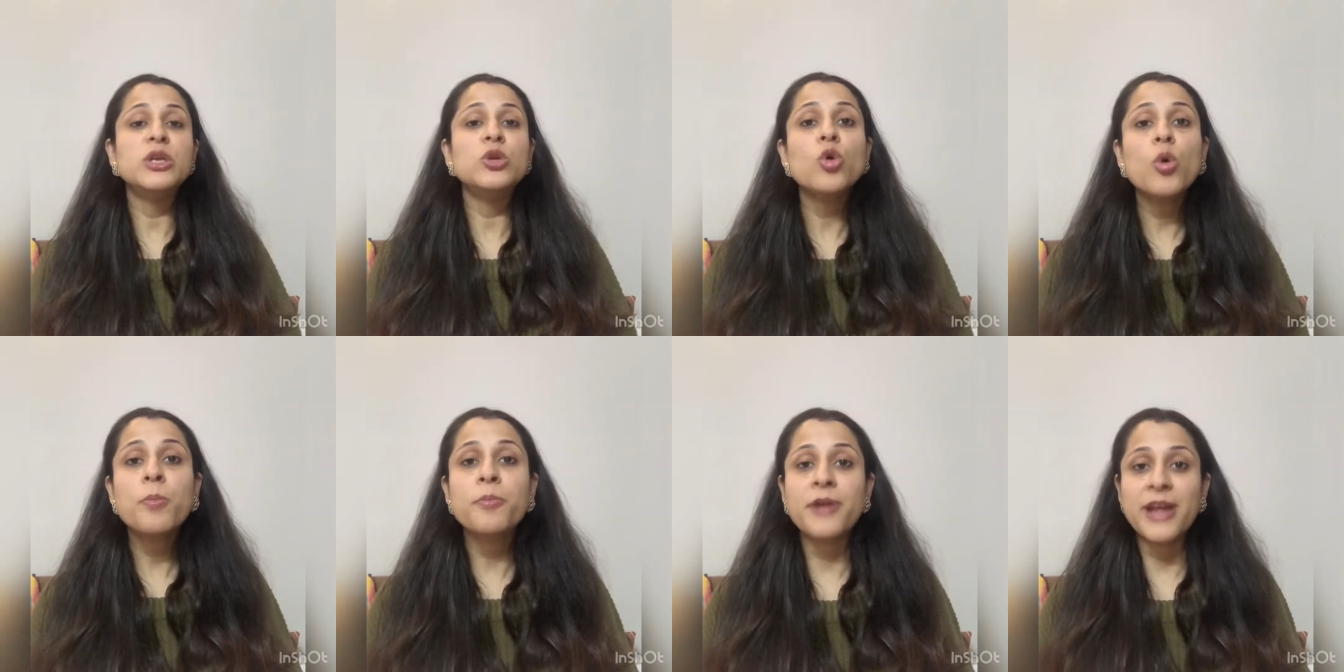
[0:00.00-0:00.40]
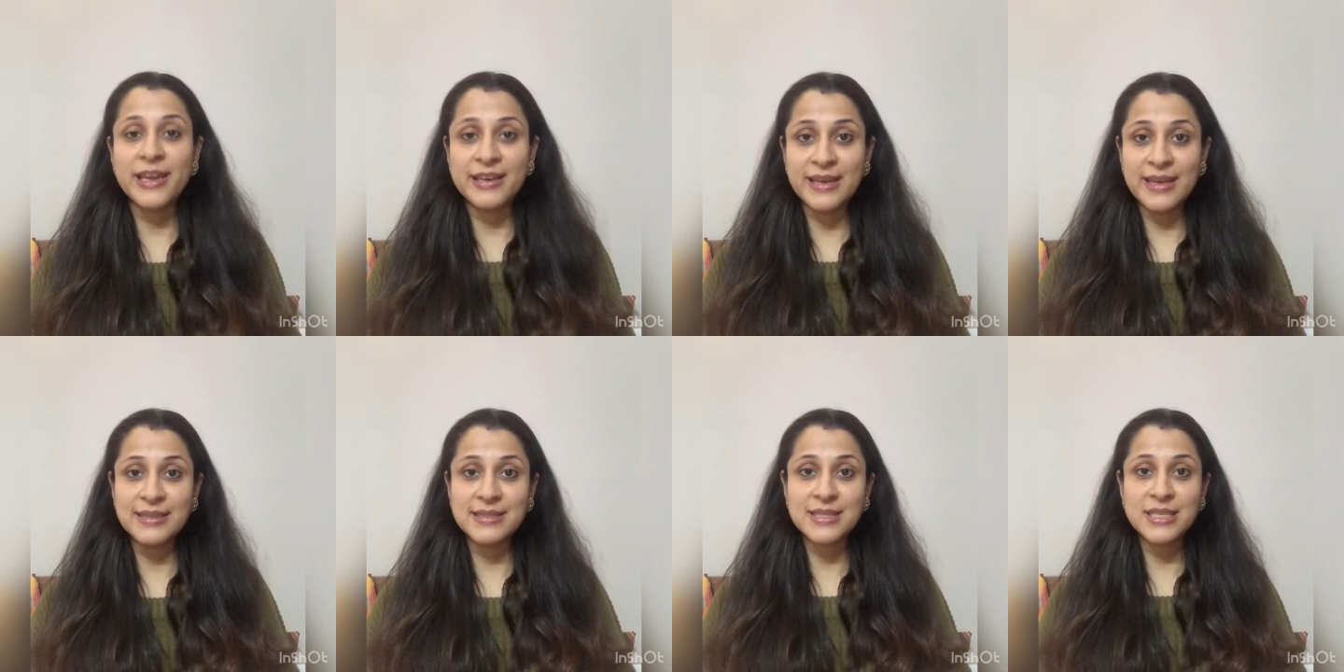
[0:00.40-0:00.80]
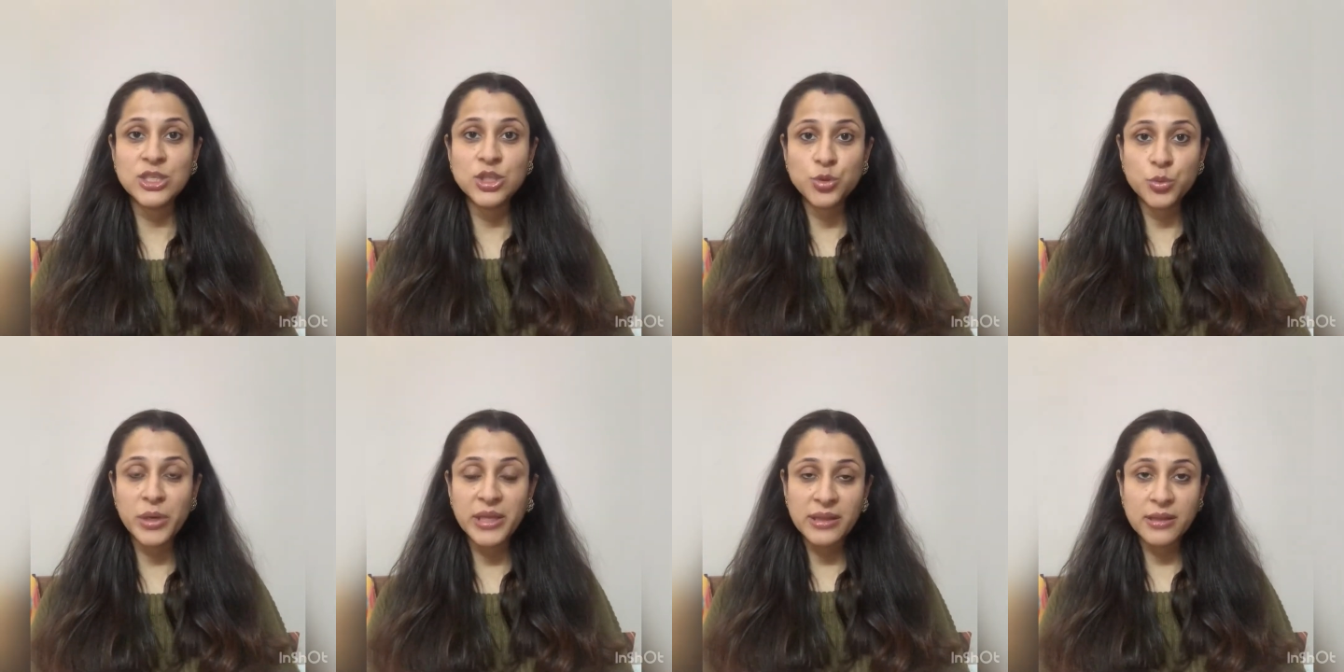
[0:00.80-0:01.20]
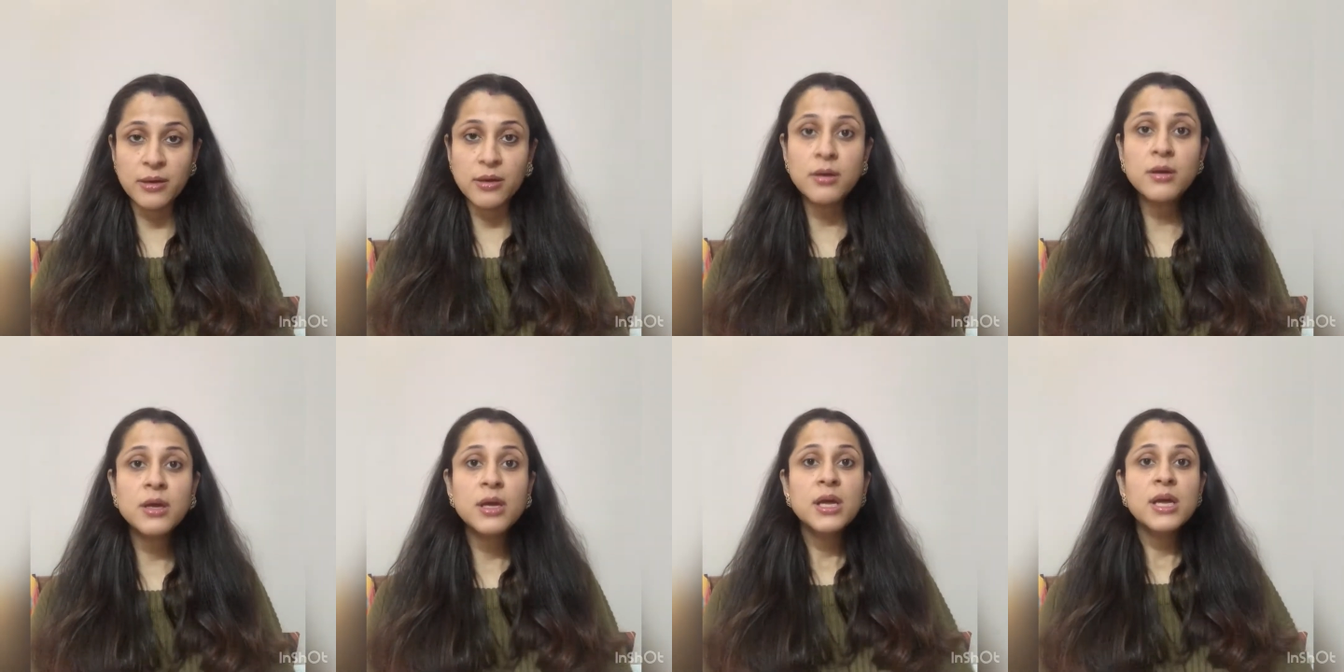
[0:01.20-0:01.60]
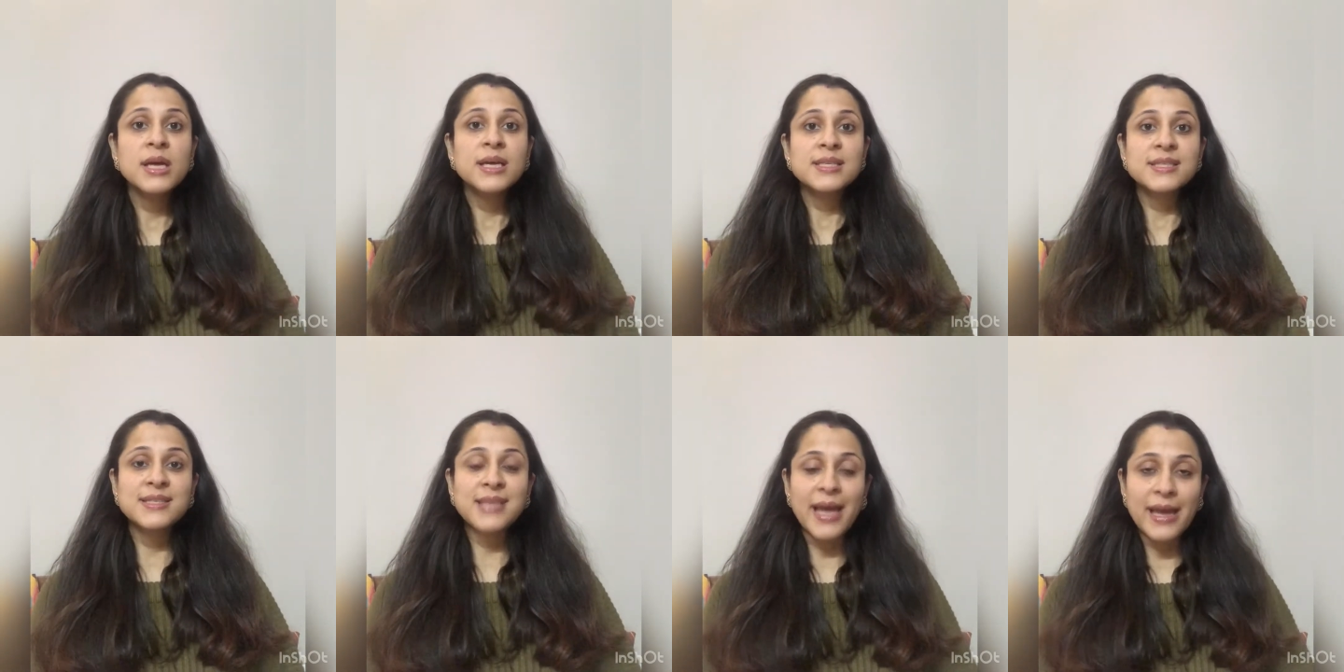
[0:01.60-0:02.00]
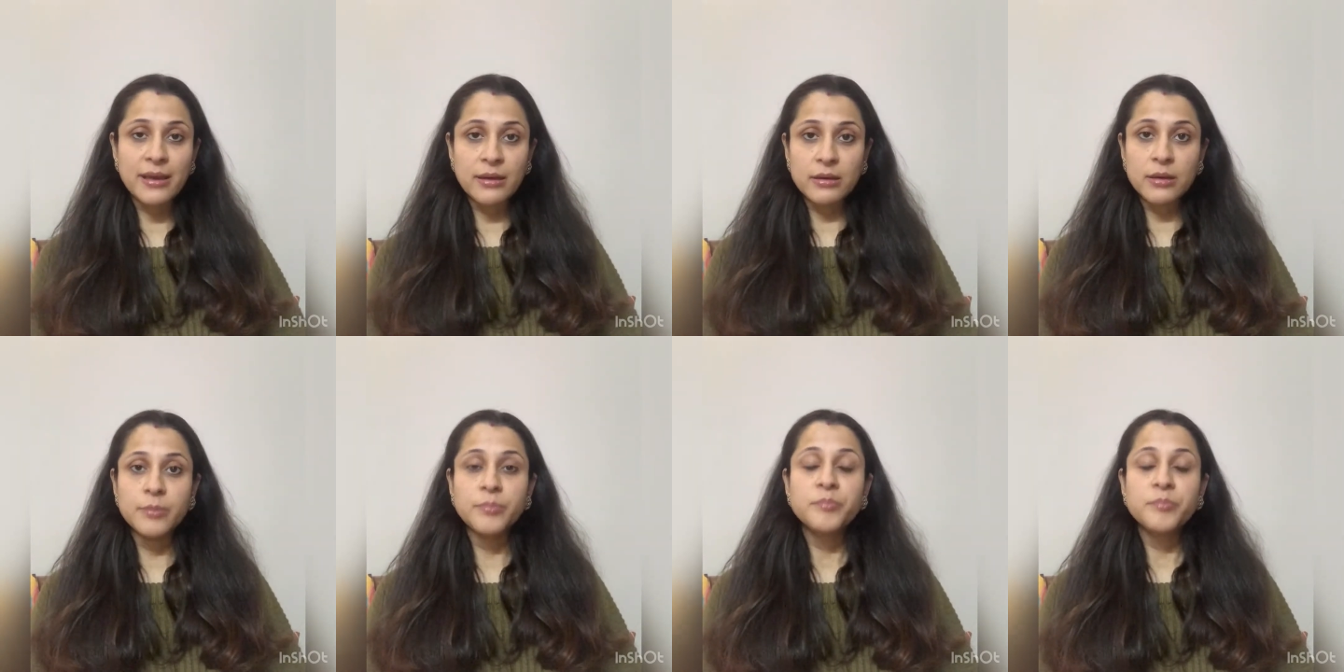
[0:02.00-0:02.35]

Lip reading: no pregnancy during the cycle.